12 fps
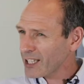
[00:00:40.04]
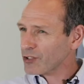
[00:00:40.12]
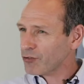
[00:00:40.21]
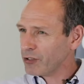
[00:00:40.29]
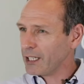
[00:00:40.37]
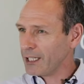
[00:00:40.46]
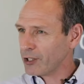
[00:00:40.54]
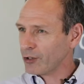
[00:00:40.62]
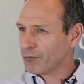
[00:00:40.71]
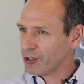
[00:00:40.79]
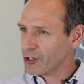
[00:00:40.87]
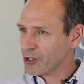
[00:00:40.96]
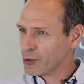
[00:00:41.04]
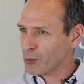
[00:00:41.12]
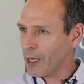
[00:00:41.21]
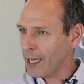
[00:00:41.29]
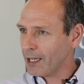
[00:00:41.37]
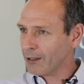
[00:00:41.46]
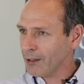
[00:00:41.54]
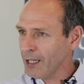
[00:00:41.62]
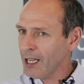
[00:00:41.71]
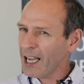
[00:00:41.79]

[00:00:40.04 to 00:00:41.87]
So that's really good for us as well.